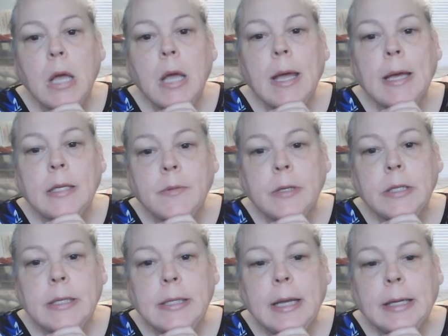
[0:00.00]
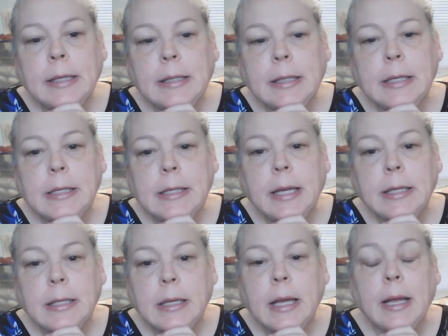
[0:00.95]
as we're designing this,
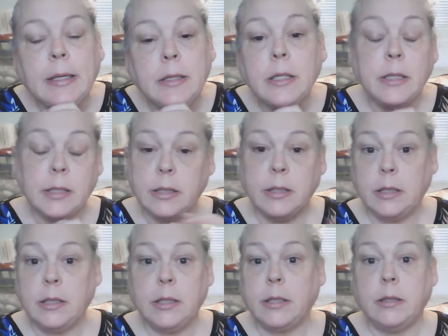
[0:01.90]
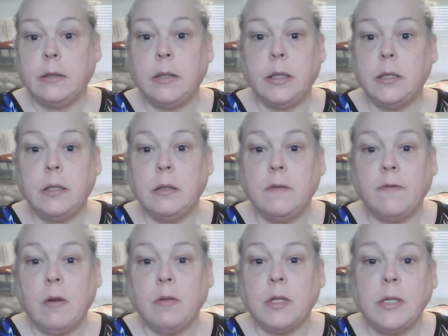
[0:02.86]
I, I just didn't didn't do the
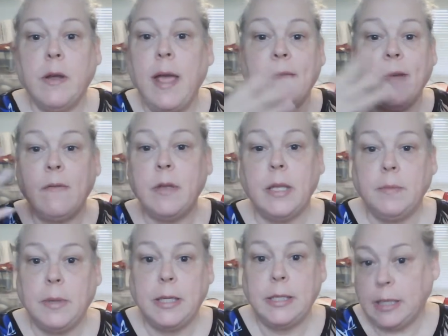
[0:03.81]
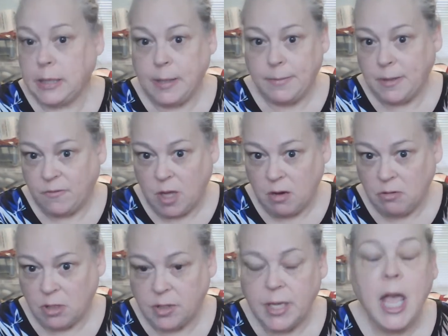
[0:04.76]
flowers. So I have everything pieced except the
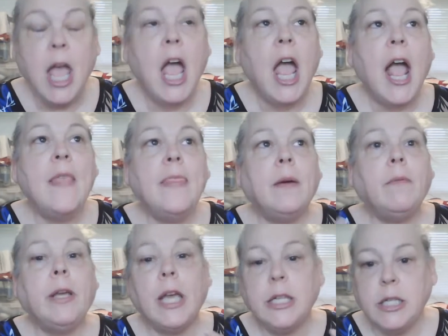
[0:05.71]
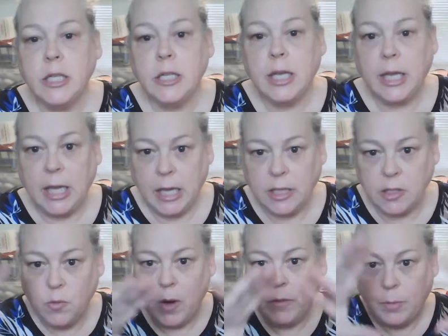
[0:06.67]
flowers. And then we get to the end
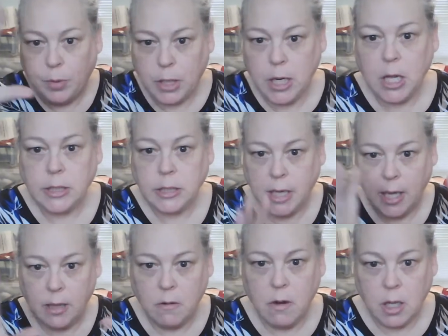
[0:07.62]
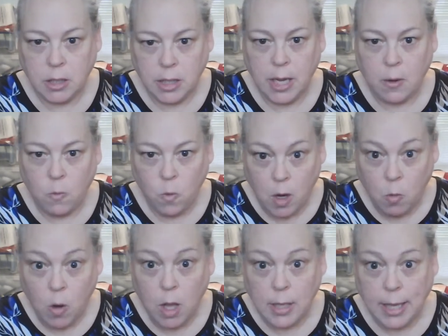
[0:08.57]
where we put it all together on a, a,
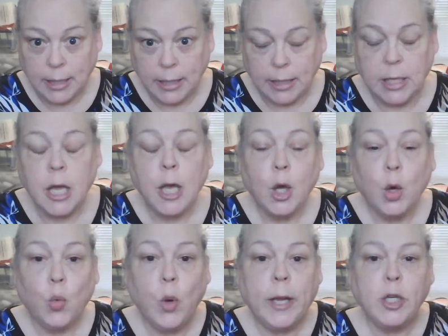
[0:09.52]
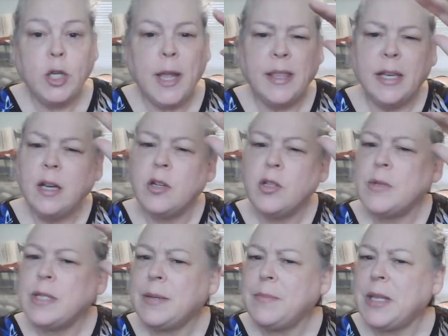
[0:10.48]
wall hanging, which I think hers
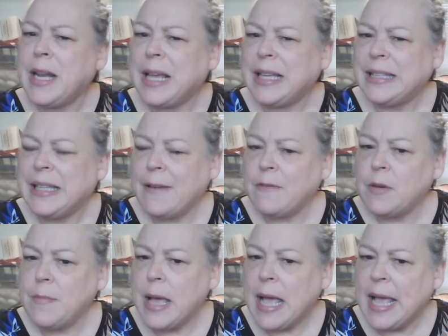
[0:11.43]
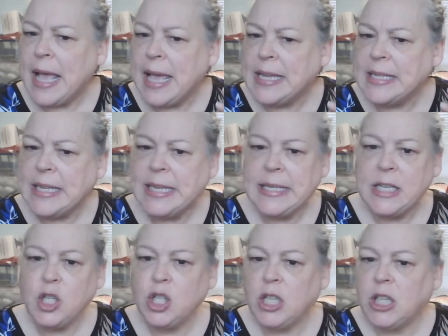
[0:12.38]
was something like 11 by 18,
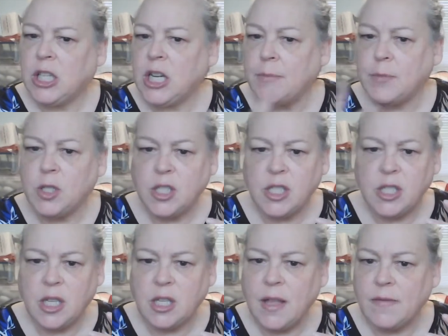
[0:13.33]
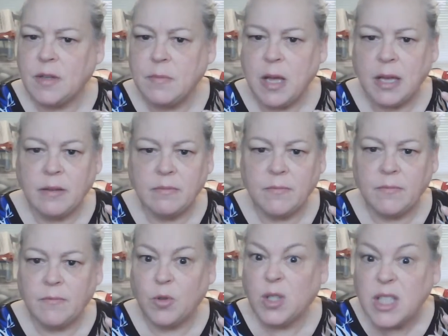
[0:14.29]
and she ended up just 11 by
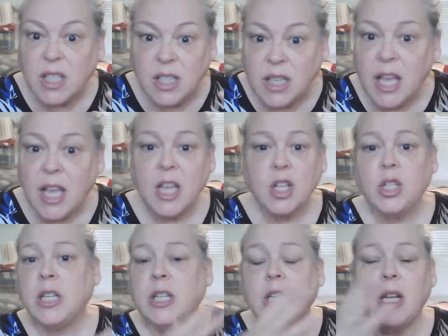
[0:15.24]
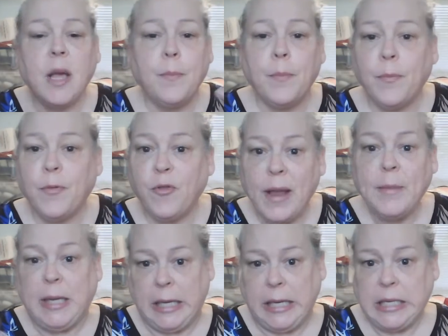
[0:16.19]
14, she ended up
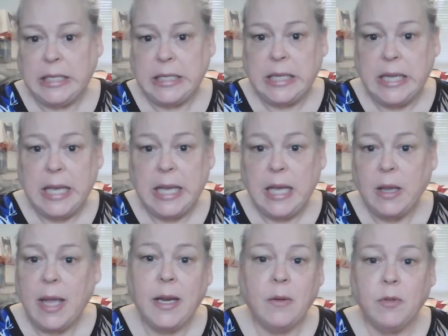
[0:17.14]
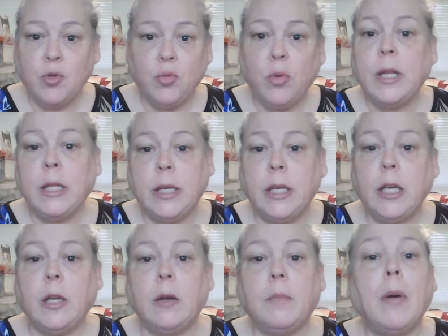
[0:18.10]
framing it. And it was really
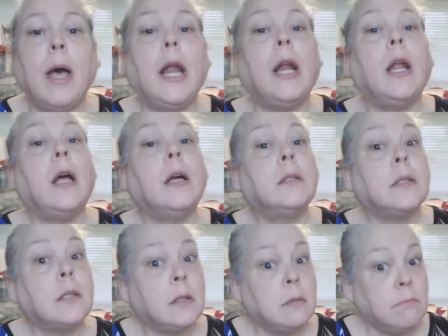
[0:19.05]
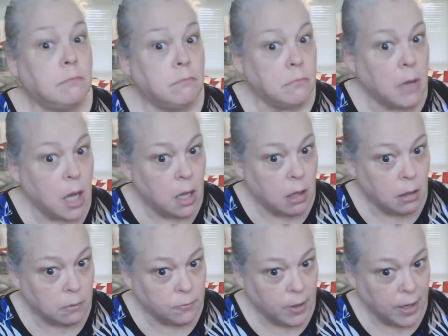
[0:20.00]
cute, but small
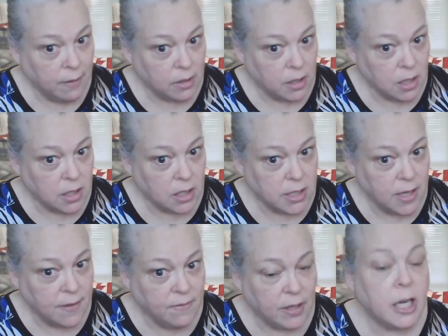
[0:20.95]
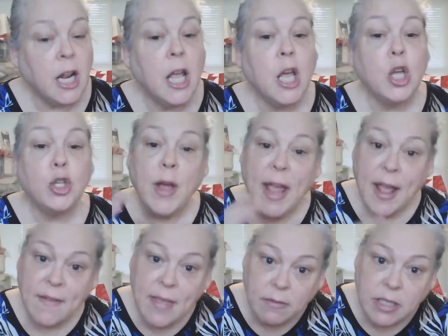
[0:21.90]
for having all this stuff in it. So I
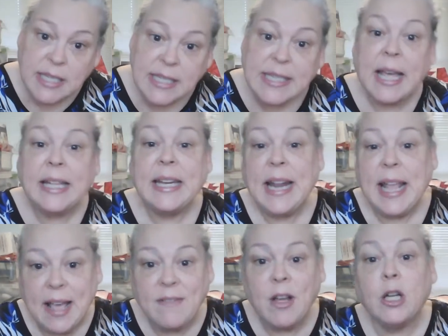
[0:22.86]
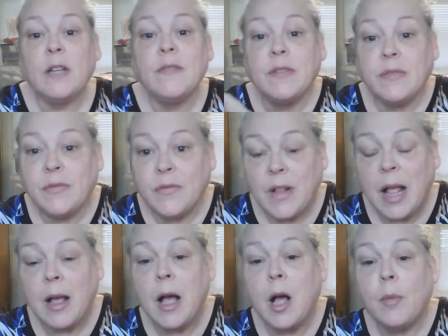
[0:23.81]
have that one designed and I have all of
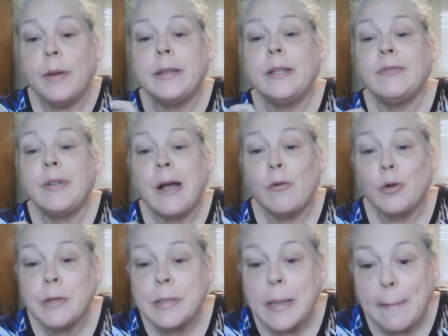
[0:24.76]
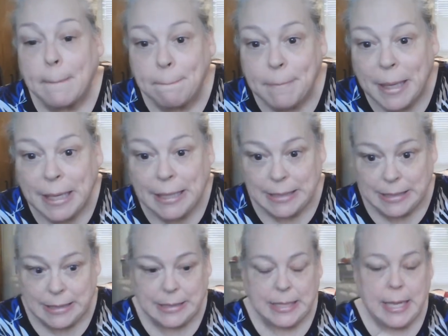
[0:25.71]
the, all but the flowers
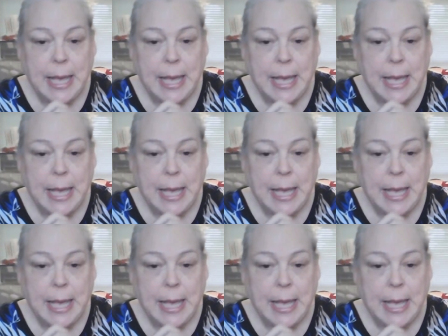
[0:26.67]
pieced.